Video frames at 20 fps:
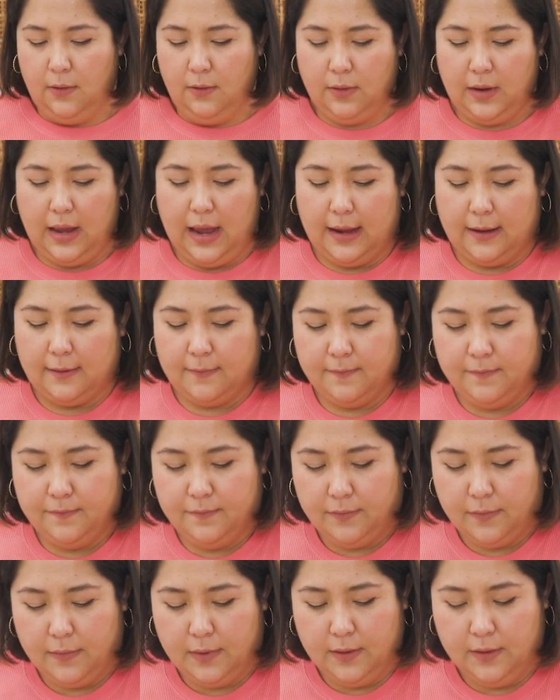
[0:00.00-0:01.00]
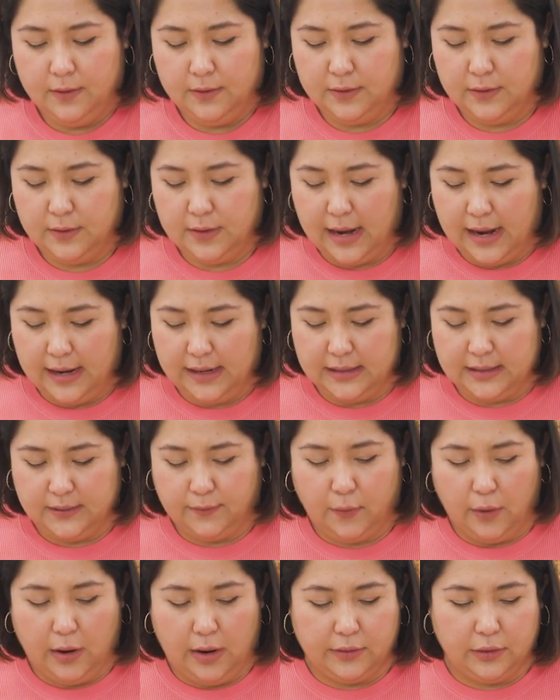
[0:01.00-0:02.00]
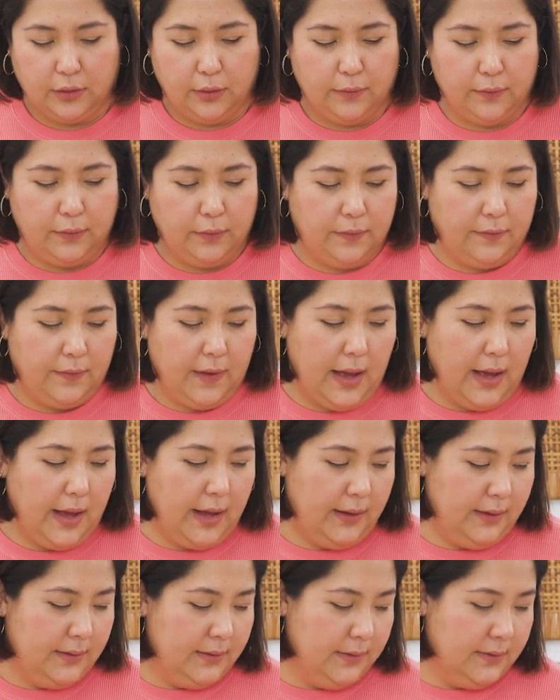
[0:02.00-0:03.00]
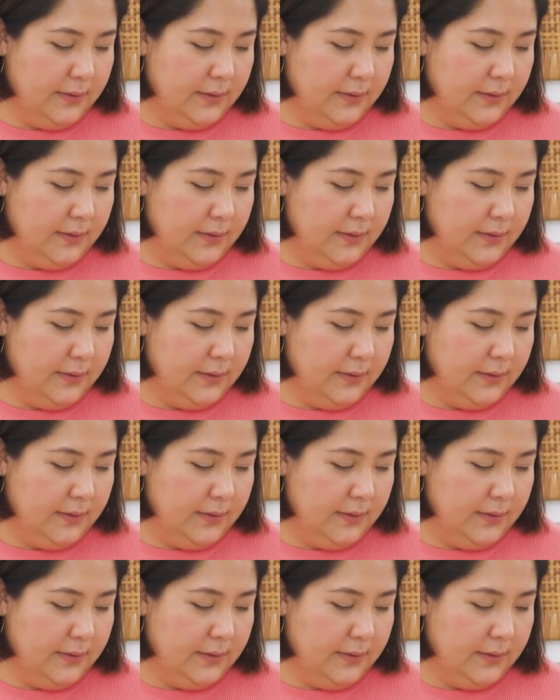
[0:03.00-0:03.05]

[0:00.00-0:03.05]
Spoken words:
Okay, so that is for our tofu pho.